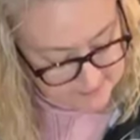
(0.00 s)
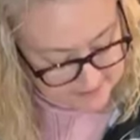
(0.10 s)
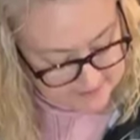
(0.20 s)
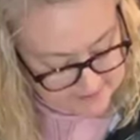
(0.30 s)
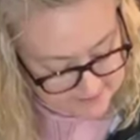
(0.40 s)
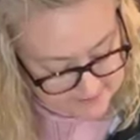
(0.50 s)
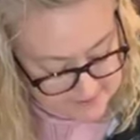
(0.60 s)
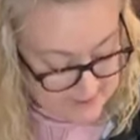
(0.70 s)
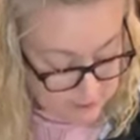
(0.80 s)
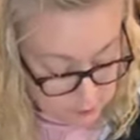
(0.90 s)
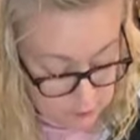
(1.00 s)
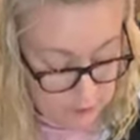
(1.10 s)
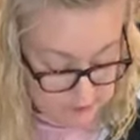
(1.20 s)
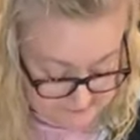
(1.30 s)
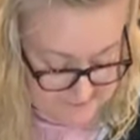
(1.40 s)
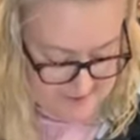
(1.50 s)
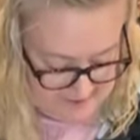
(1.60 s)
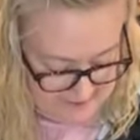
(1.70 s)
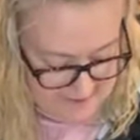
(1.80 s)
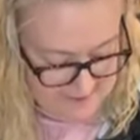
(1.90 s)
that's what I did. And Dr. Google
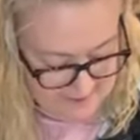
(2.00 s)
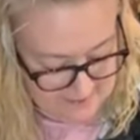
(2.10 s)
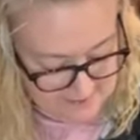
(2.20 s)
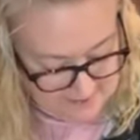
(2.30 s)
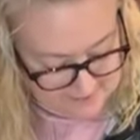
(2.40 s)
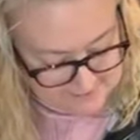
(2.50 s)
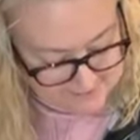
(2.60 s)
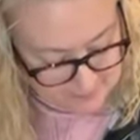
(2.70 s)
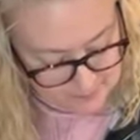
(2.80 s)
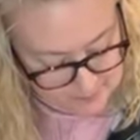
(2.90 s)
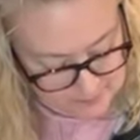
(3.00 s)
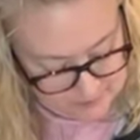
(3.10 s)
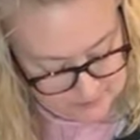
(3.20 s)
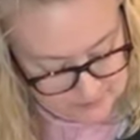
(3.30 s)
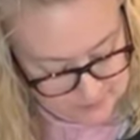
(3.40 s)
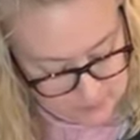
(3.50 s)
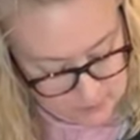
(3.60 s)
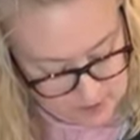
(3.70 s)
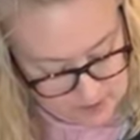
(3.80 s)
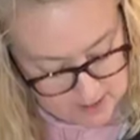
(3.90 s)
said it's either bruised
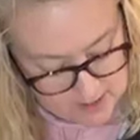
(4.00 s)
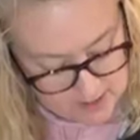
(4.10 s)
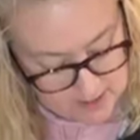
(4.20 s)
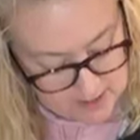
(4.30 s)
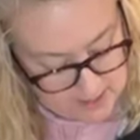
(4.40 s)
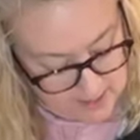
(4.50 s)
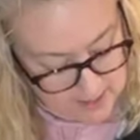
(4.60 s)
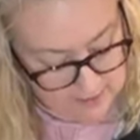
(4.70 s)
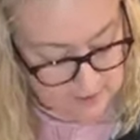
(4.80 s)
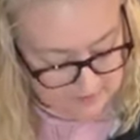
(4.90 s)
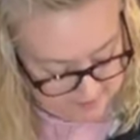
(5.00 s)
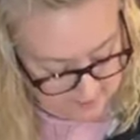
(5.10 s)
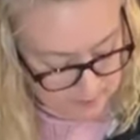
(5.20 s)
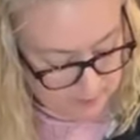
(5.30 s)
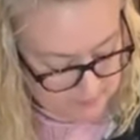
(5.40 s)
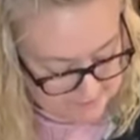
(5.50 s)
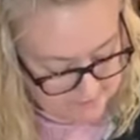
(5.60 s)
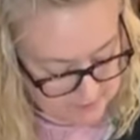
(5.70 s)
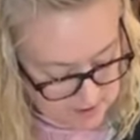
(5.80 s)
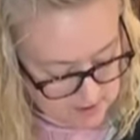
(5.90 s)
or I could have had a pulled
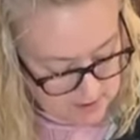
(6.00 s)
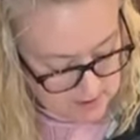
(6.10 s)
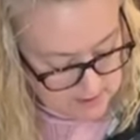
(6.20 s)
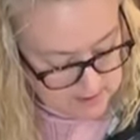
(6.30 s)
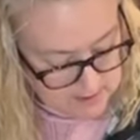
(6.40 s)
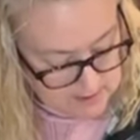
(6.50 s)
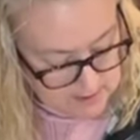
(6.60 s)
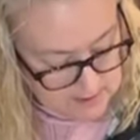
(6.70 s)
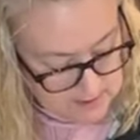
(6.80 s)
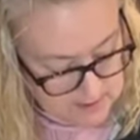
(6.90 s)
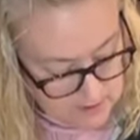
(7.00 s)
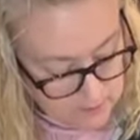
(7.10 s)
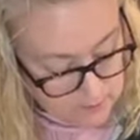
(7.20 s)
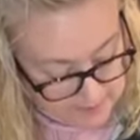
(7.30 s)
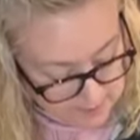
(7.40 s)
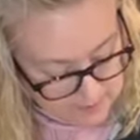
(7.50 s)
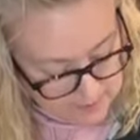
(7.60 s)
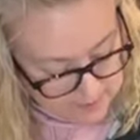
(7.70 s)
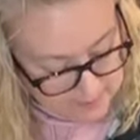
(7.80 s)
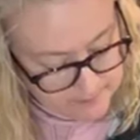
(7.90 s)
muscle around
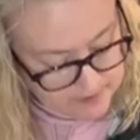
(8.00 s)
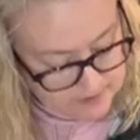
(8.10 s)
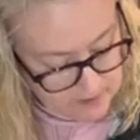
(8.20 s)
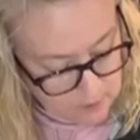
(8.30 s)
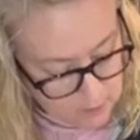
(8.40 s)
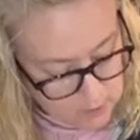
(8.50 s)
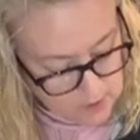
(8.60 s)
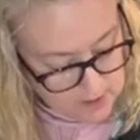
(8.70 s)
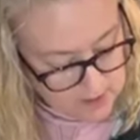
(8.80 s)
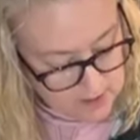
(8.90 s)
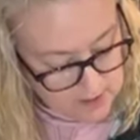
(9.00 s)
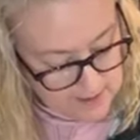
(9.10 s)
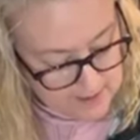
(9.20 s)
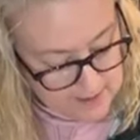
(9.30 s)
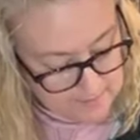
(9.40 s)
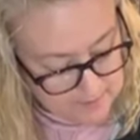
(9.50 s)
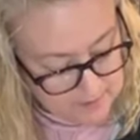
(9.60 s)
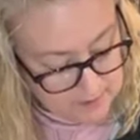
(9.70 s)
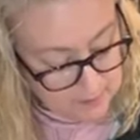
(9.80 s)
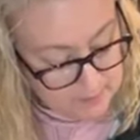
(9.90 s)
my ribs, or
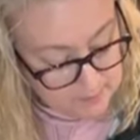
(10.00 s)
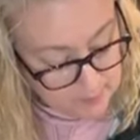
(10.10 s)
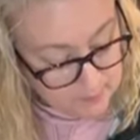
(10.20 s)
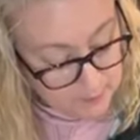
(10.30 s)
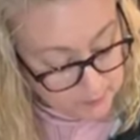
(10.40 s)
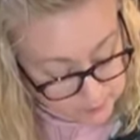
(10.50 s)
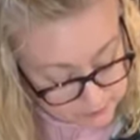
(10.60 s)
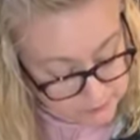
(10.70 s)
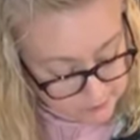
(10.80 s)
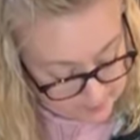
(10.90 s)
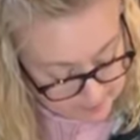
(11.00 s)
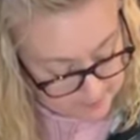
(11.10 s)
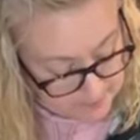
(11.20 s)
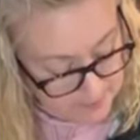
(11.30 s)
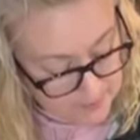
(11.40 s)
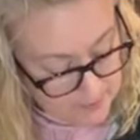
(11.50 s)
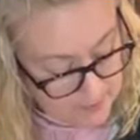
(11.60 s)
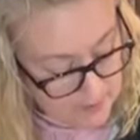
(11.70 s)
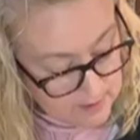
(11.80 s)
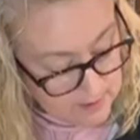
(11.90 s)
it could be a bruised rib
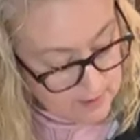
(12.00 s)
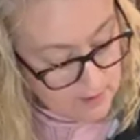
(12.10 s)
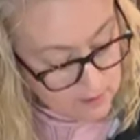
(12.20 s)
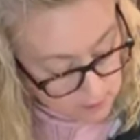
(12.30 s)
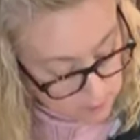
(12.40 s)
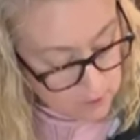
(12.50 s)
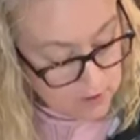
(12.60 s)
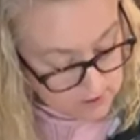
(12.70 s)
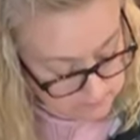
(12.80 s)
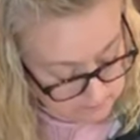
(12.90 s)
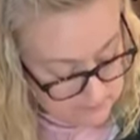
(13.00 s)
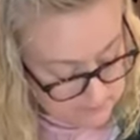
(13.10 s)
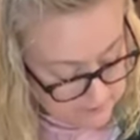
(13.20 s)
or